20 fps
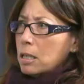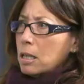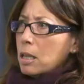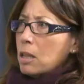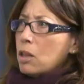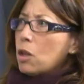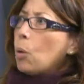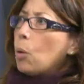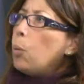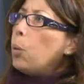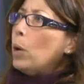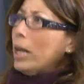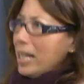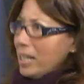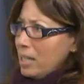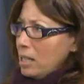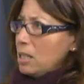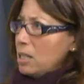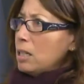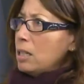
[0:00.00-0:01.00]
the
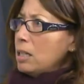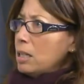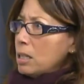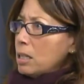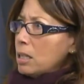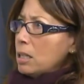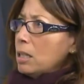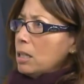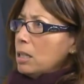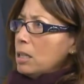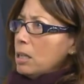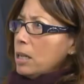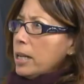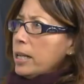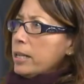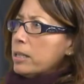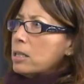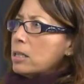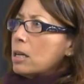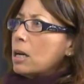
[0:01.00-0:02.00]
wind. Mm -hmm.
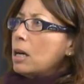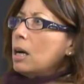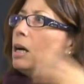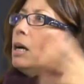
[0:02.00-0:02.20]
It's a,